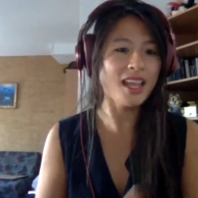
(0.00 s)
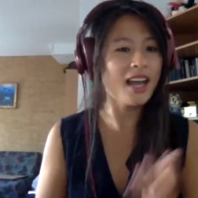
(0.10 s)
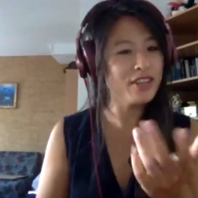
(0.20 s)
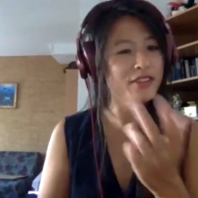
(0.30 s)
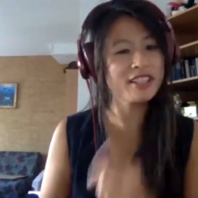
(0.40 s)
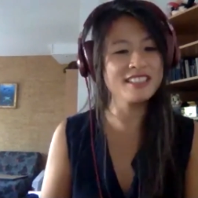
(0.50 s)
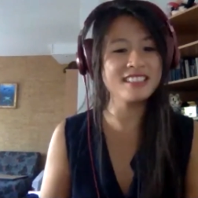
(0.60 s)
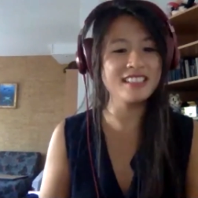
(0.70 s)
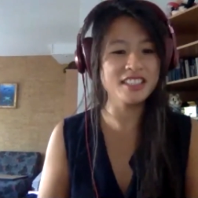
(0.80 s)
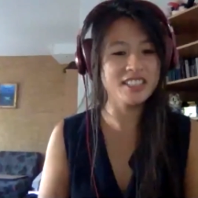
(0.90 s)
Have you ever
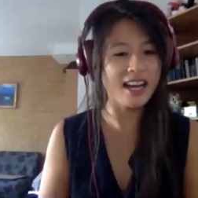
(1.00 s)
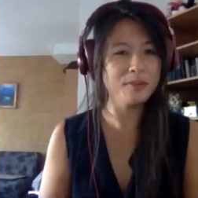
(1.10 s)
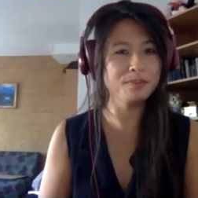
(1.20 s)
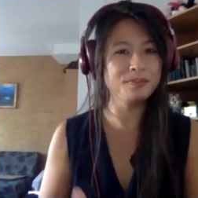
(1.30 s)
considered time?